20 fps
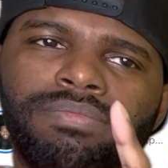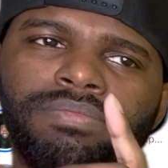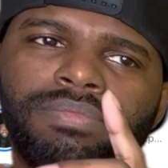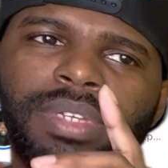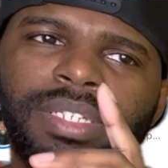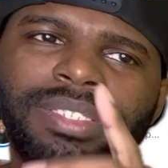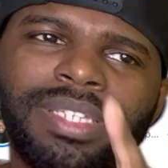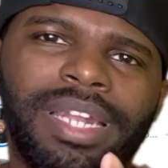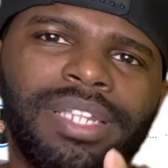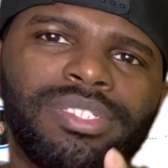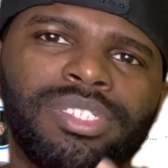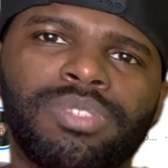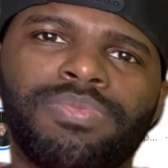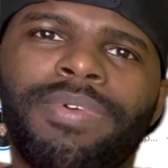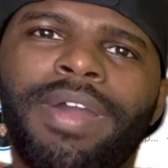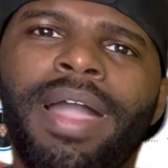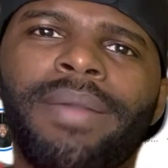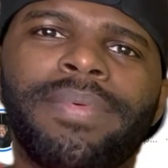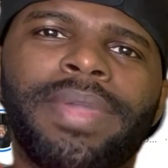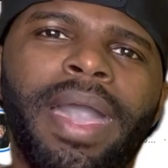Intelligence
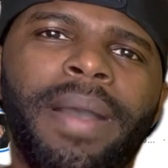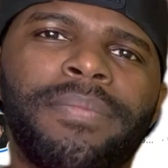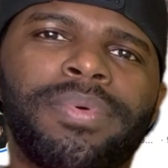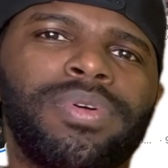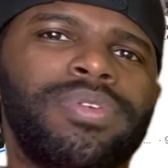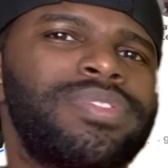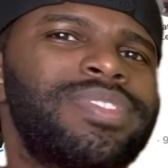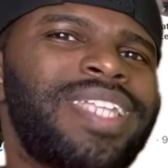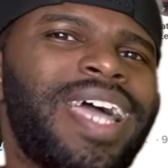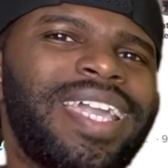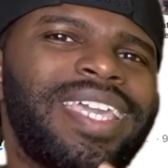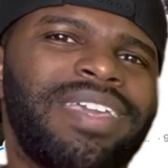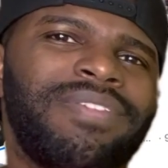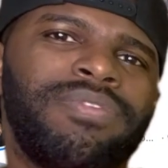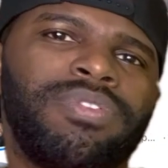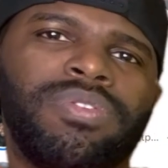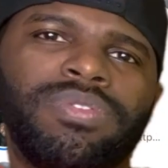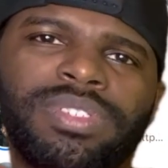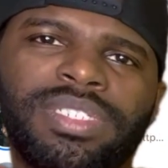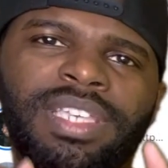Prime Capital is not
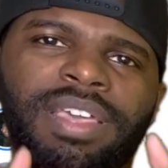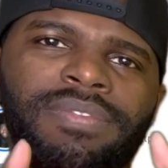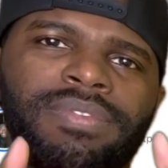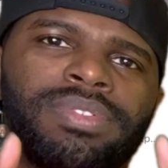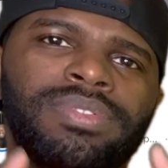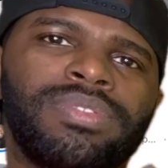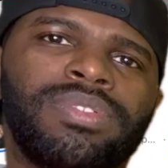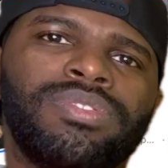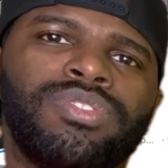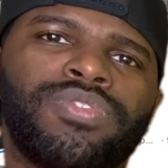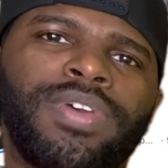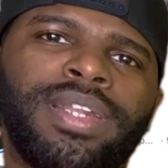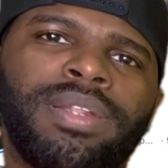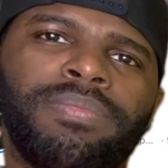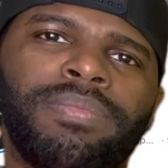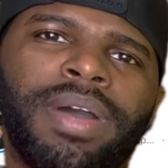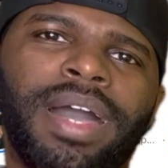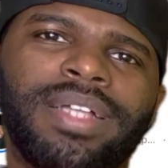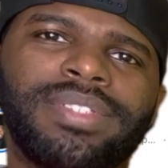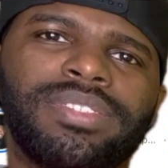giving you 7
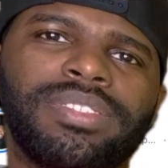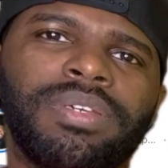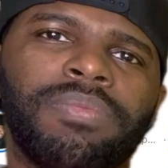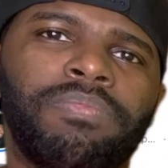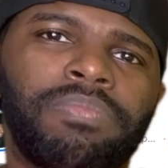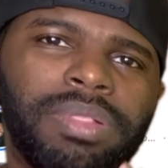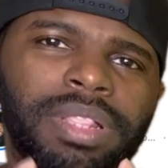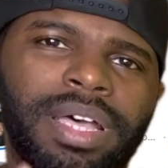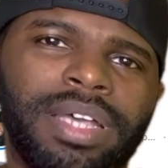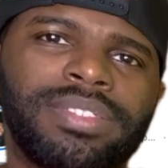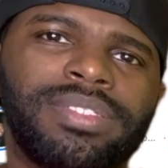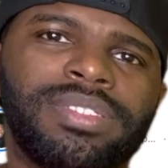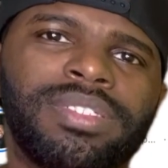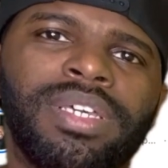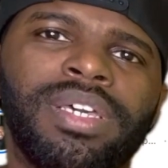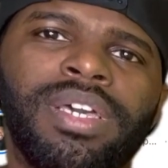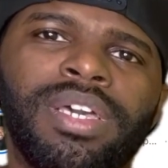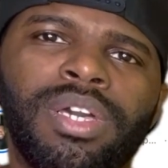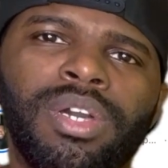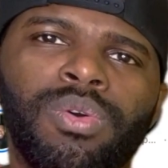trading bots. Plus,
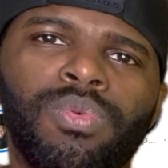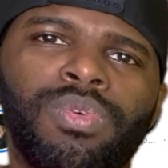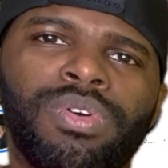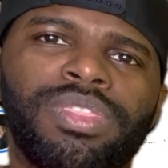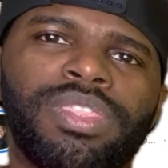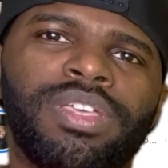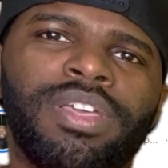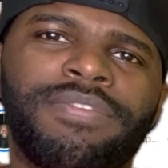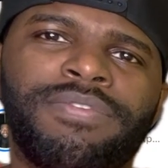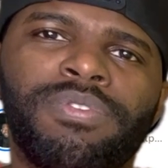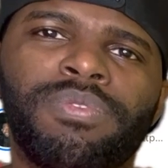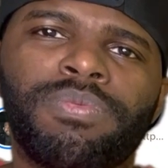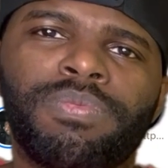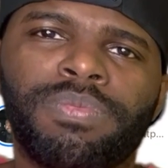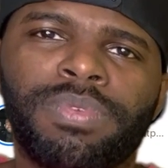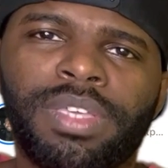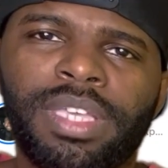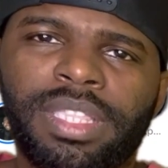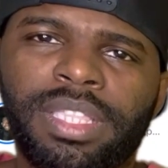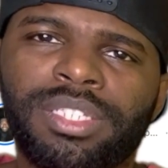if you
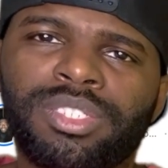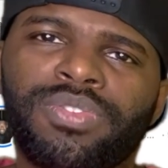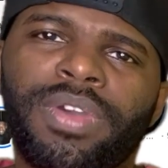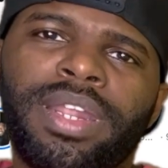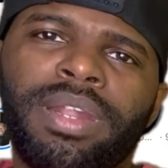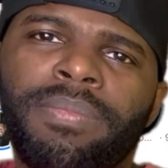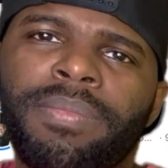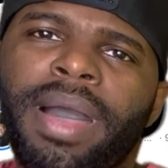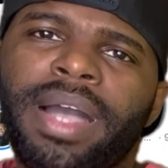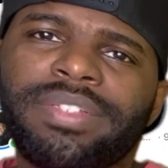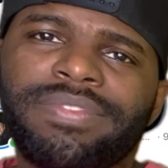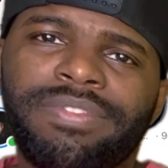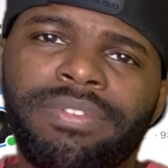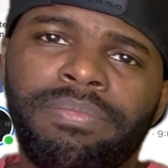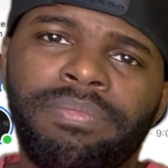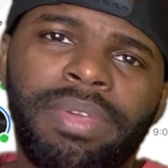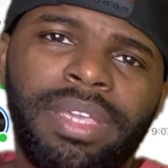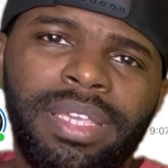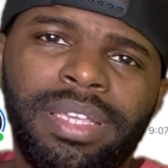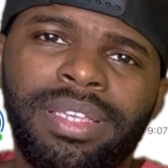get the trading bots
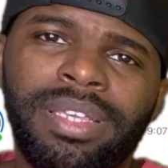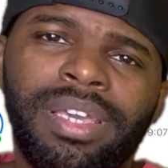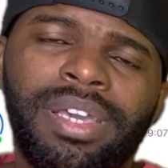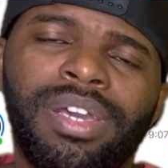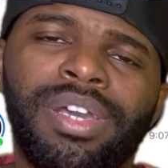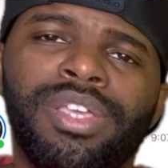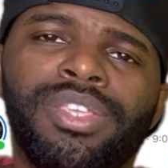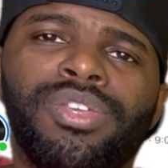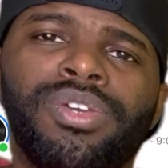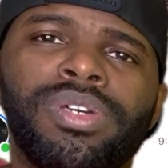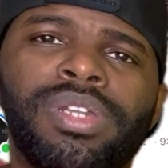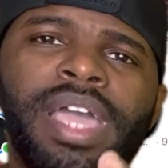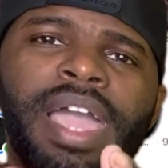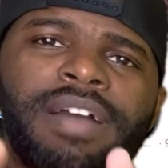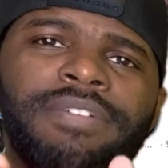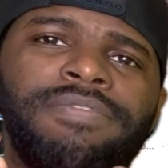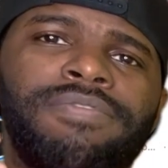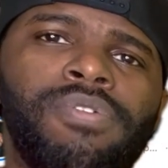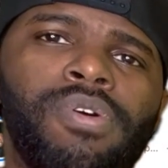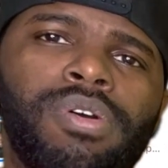from me, you're going to
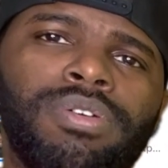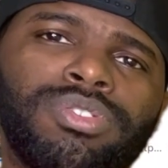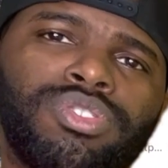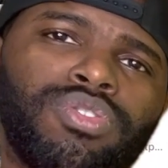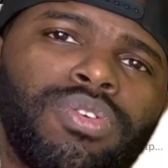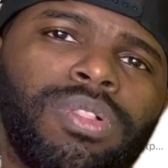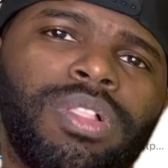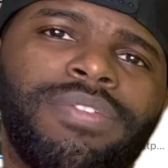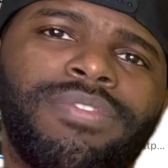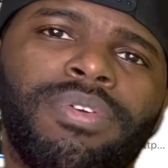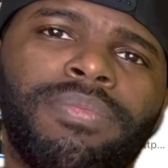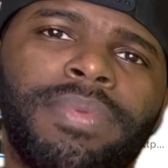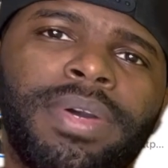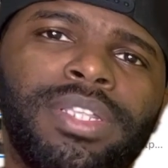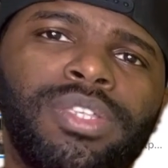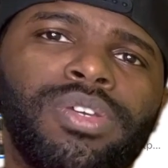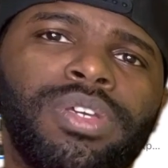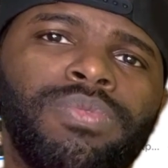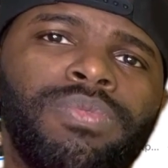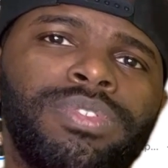have full control of your
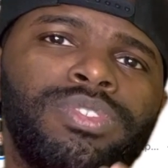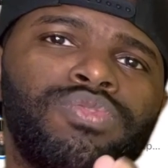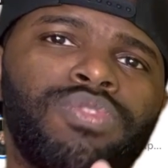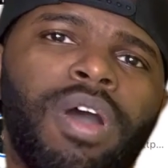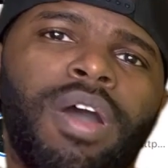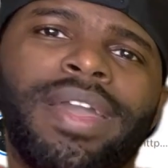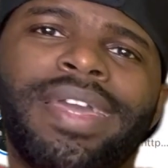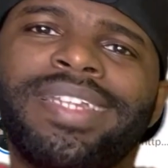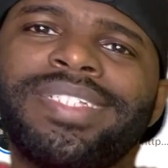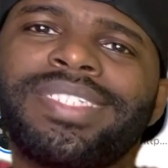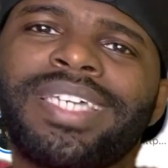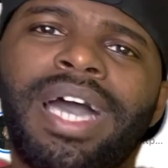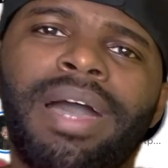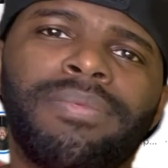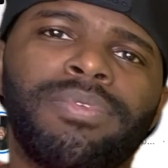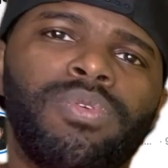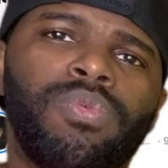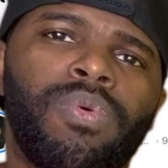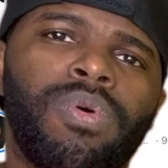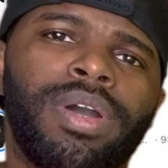money. You can withdraw
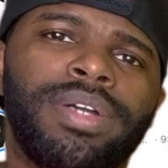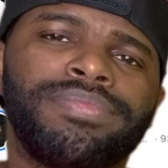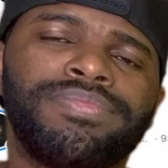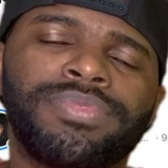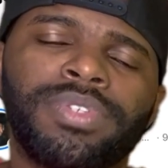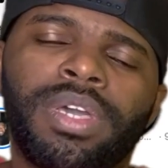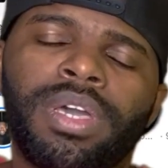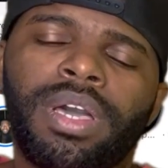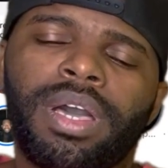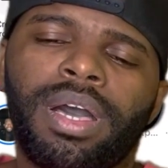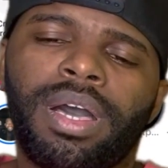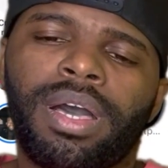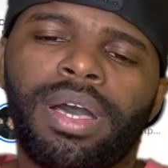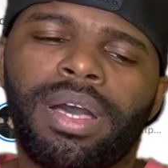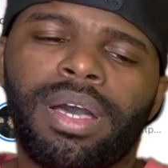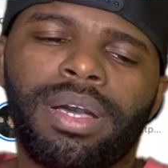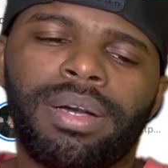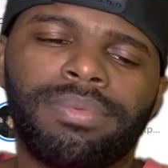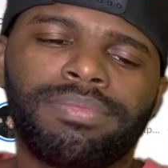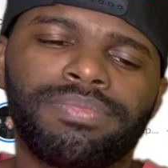anytime you want.
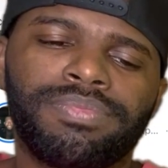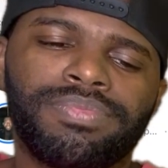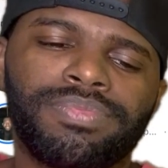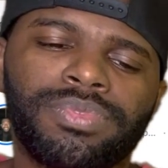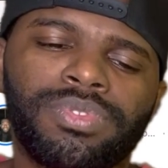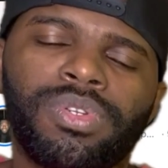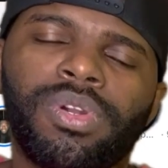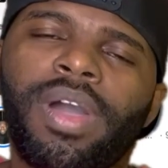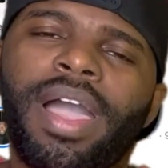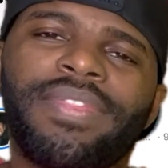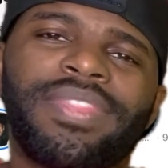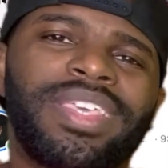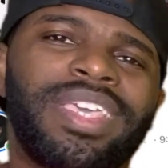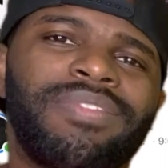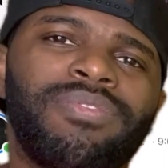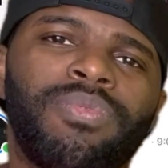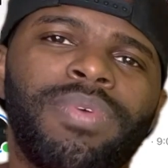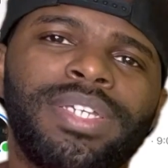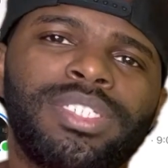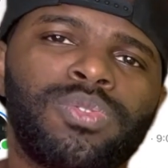You don't have to
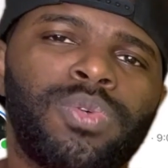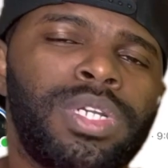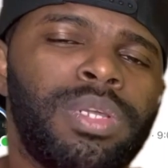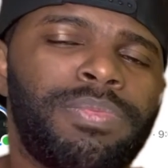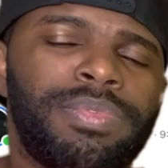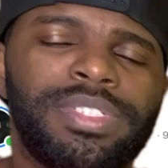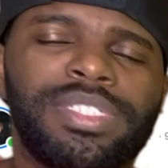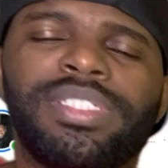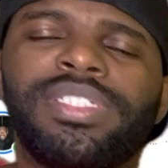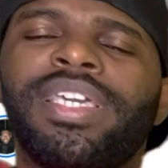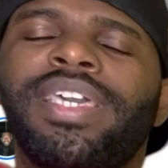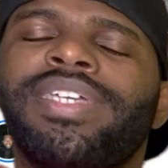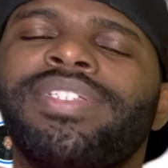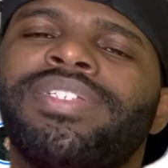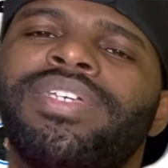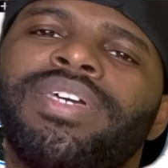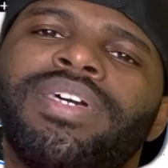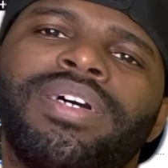give away 20%.